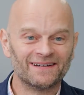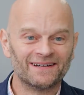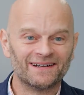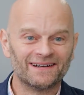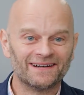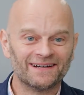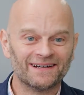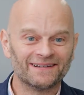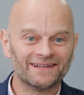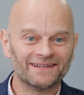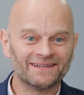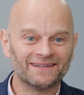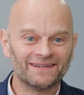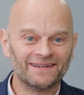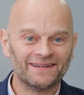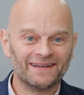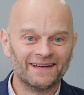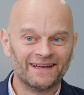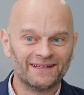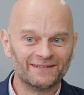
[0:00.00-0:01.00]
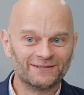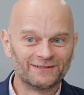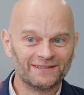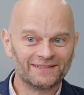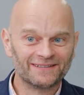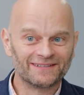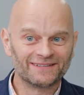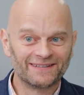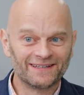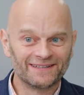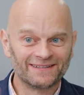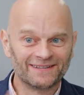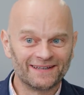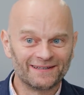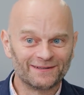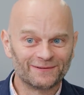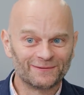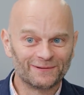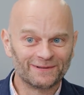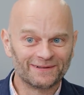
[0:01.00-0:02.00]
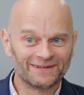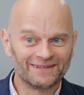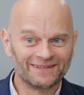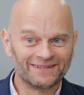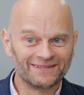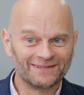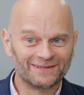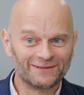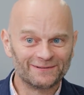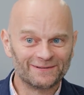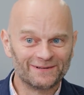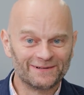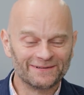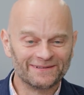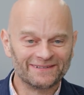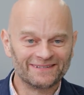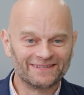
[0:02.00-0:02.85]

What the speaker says: Right. And Jesus does that sort of thing too all the